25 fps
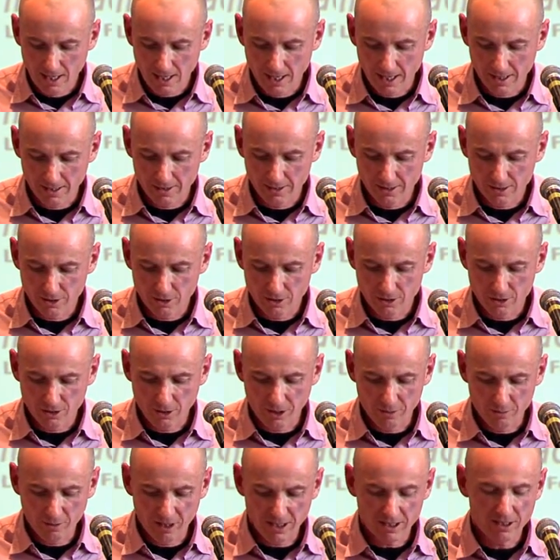And
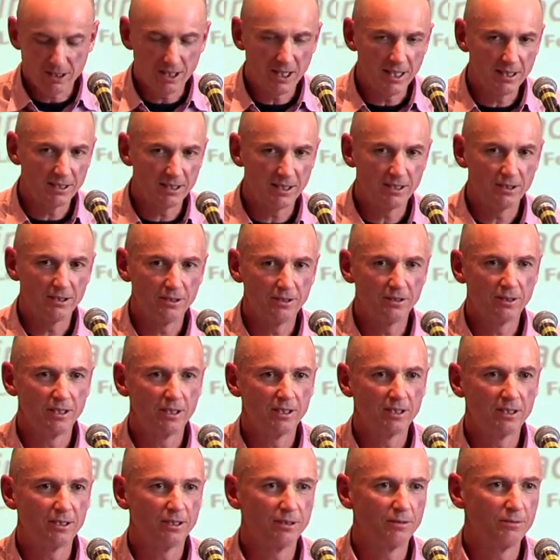as I do
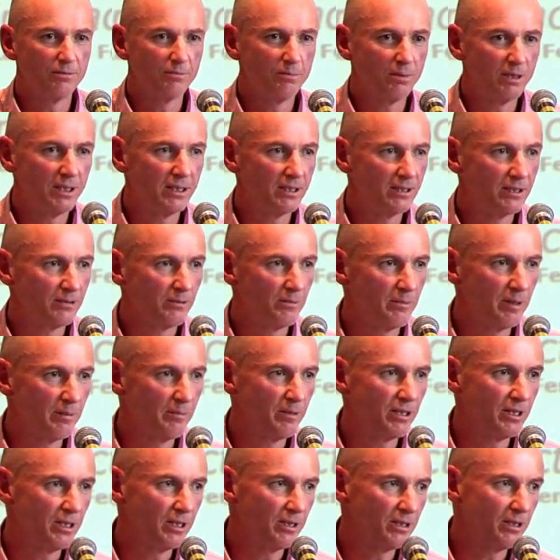this, please
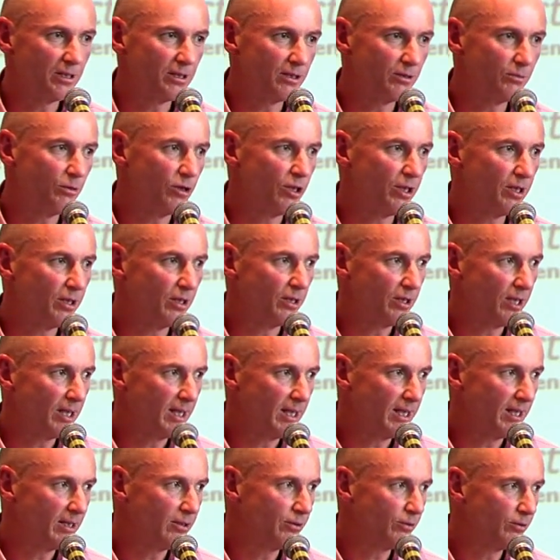remember this is what
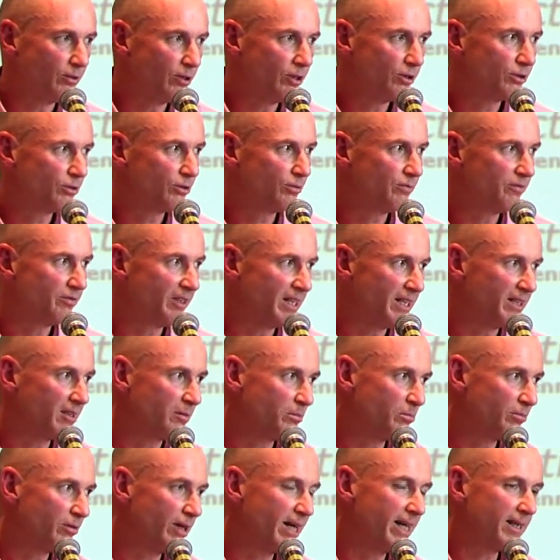Elinor Ostrom found
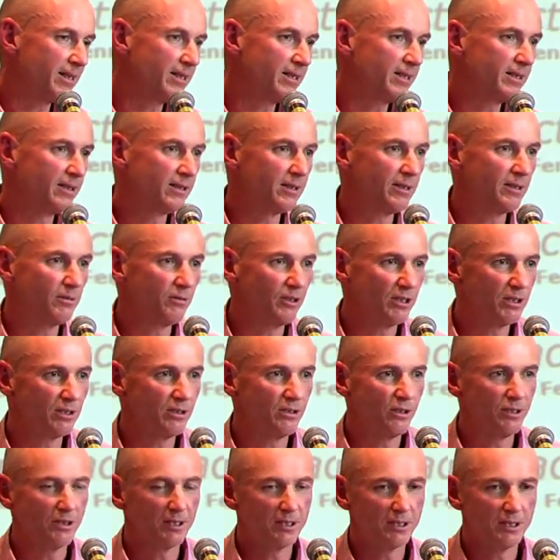in practice. It's
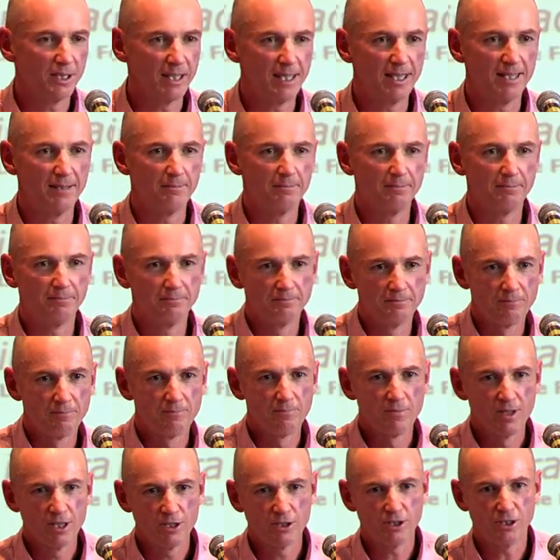not,
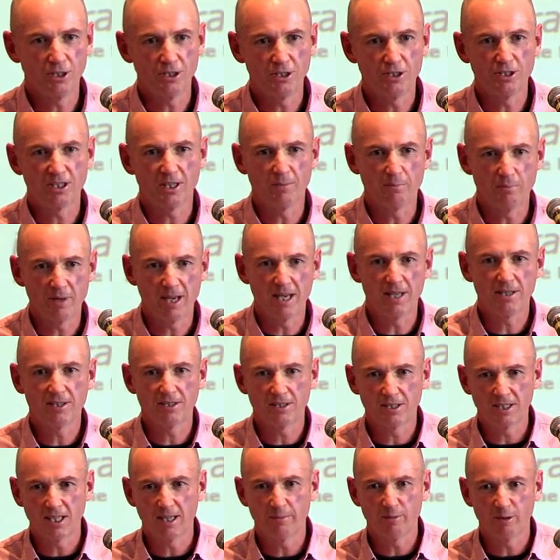she did some maths
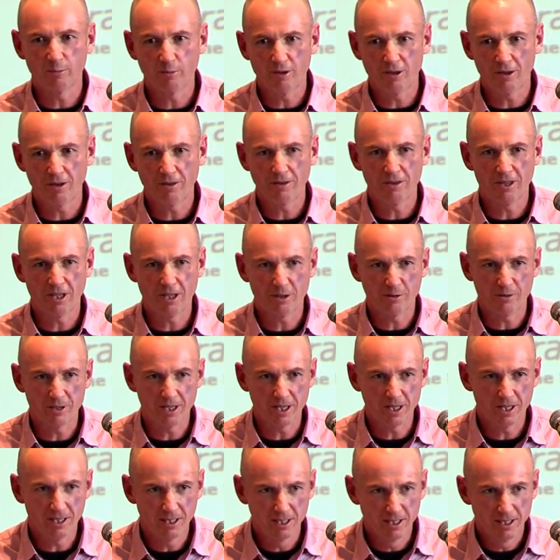and came up with a
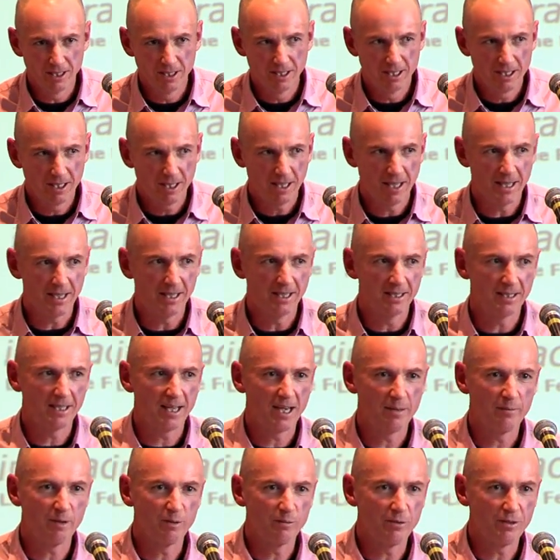theory and
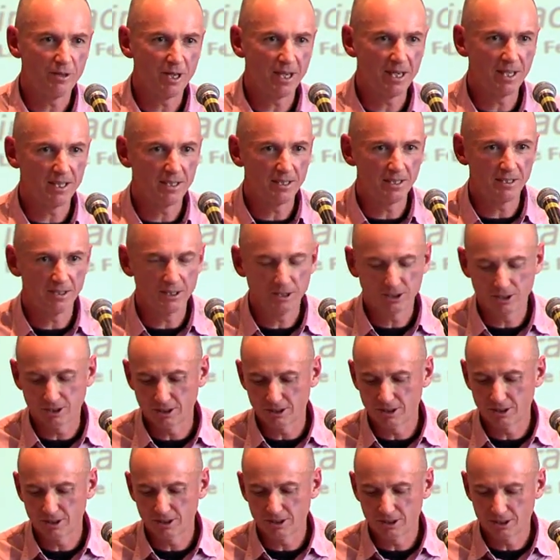came up with 8
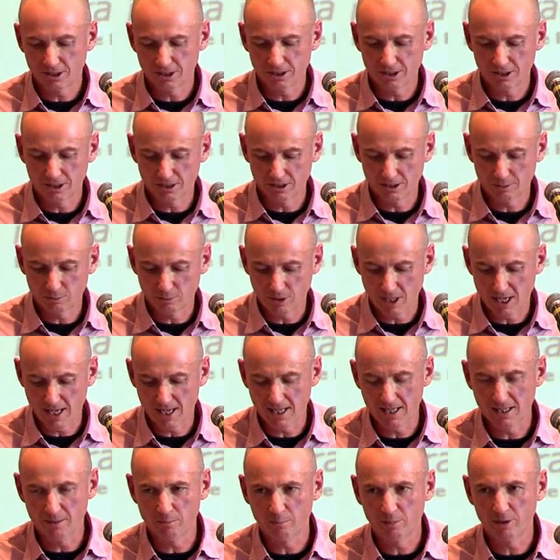conditions. This is
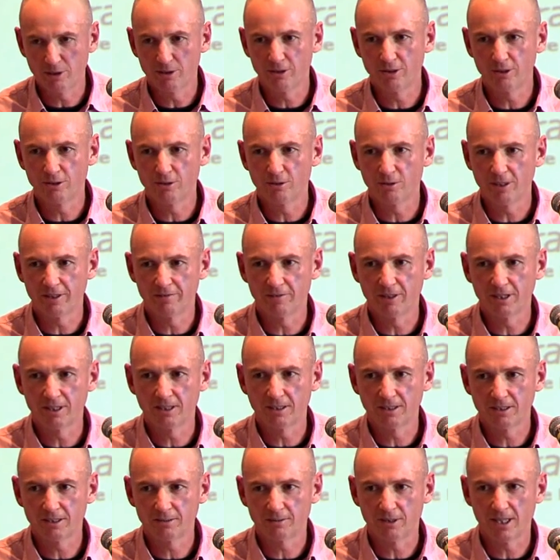empirical
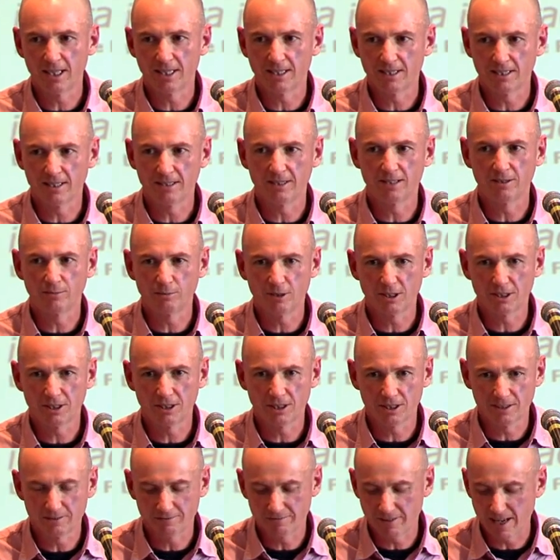evidence, right? This is what
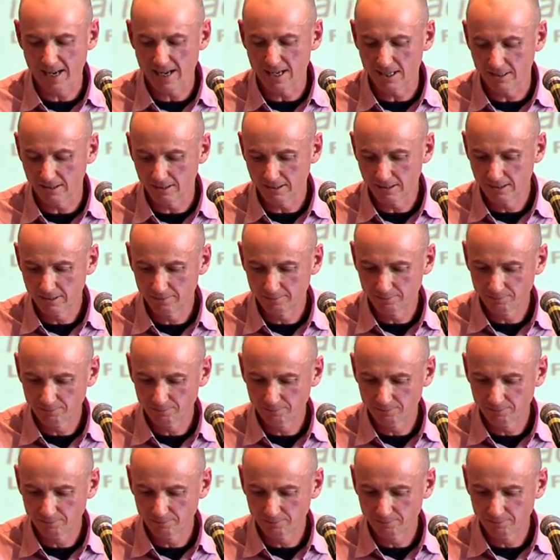she's found.